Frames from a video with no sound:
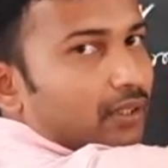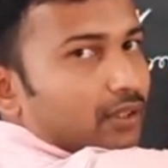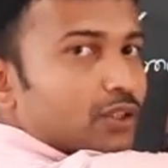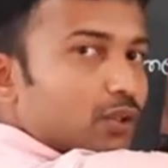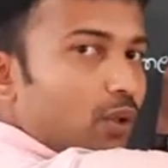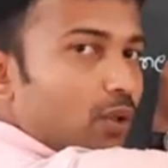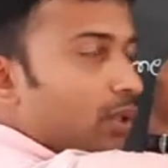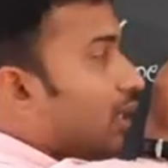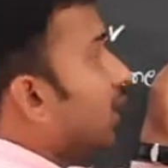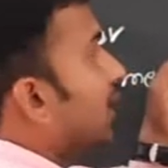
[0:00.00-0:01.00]
So,
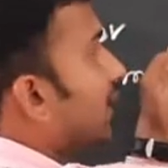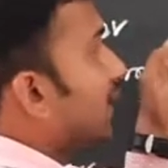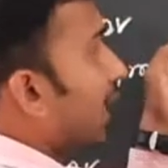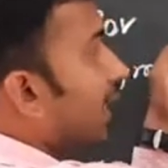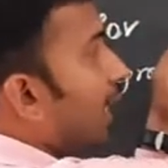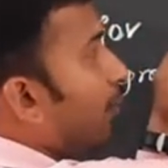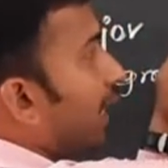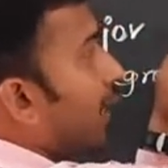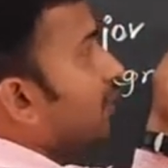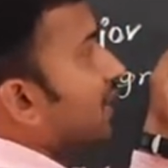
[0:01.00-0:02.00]
the circle
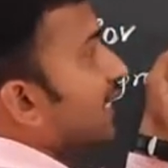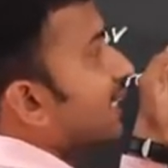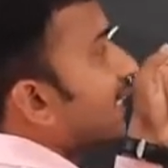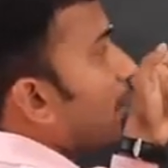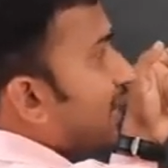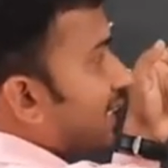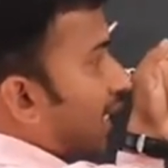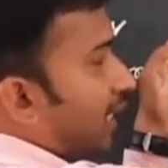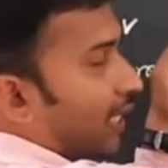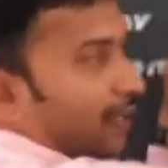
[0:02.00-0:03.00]
becomes
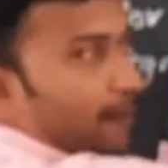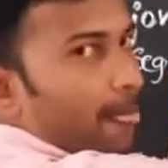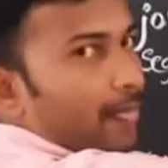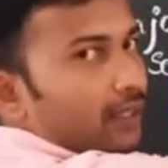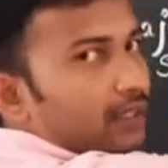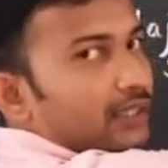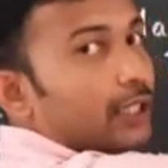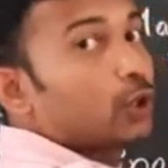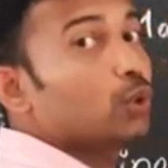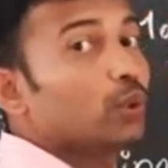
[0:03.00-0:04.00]
semicircle. The
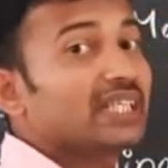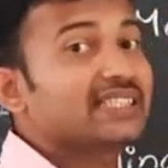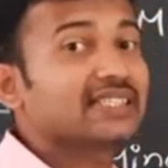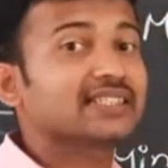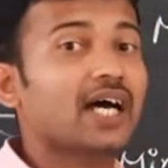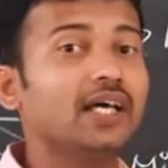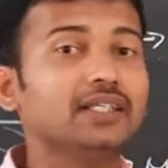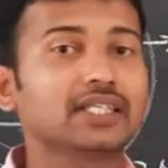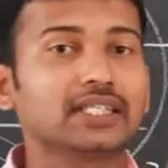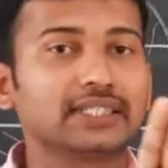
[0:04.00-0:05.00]
two regions
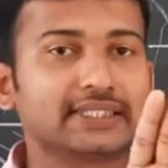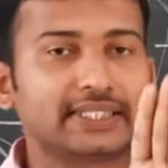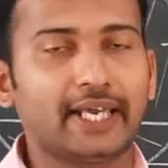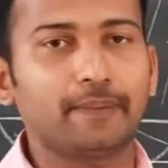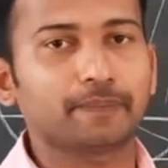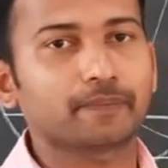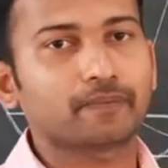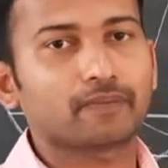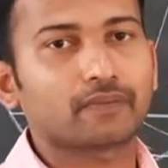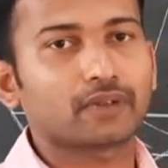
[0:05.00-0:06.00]
are same.
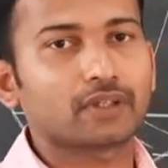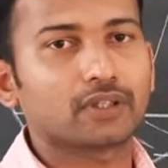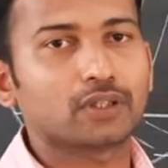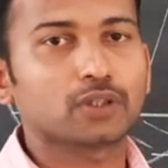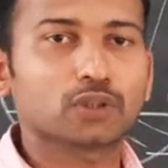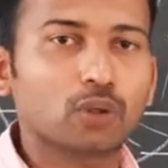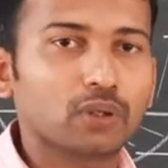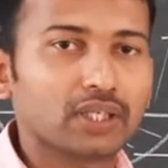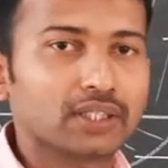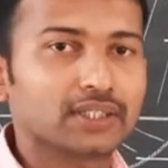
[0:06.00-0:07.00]

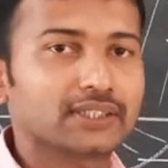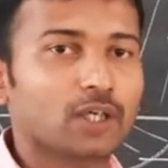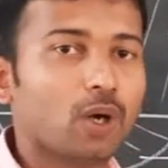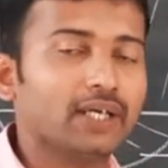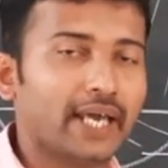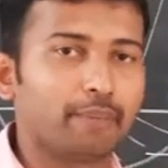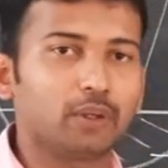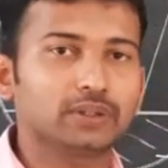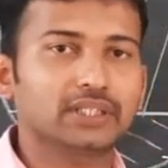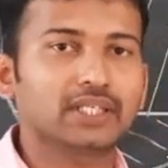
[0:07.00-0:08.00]
So, these are all
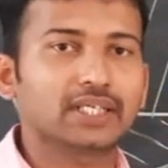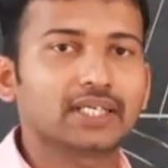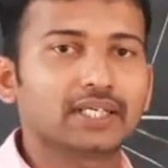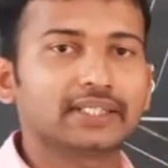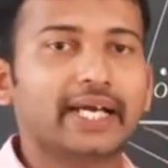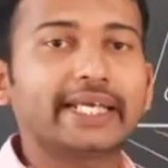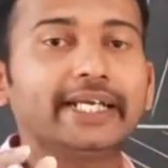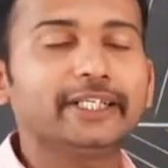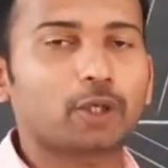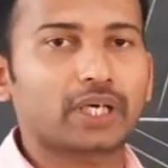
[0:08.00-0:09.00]
about the
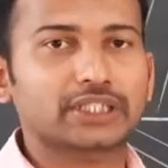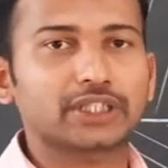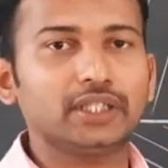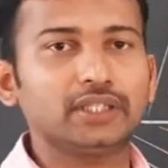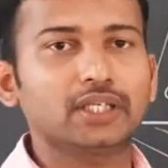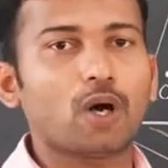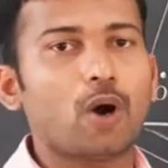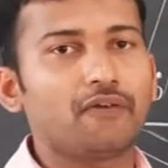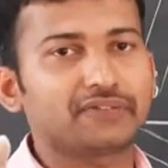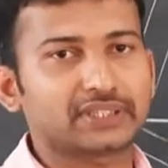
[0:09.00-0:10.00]
introduction
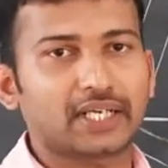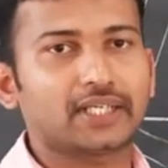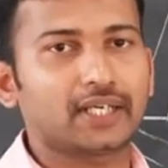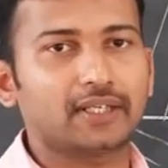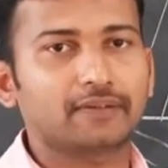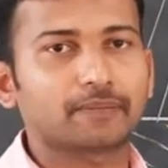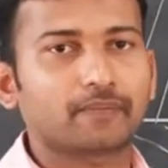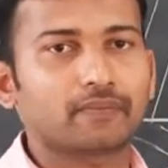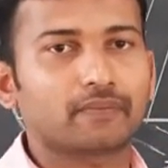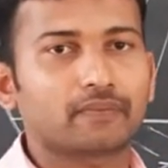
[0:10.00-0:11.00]
of circle.
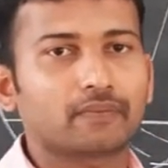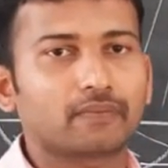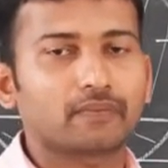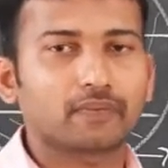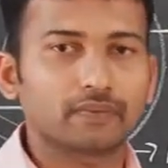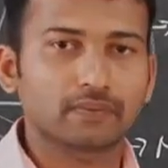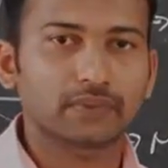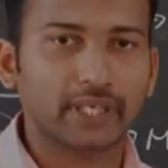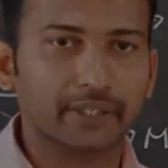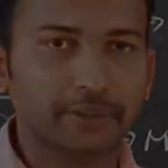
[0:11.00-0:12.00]

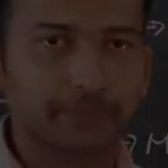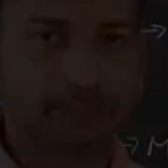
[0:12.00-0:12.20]
Thank you.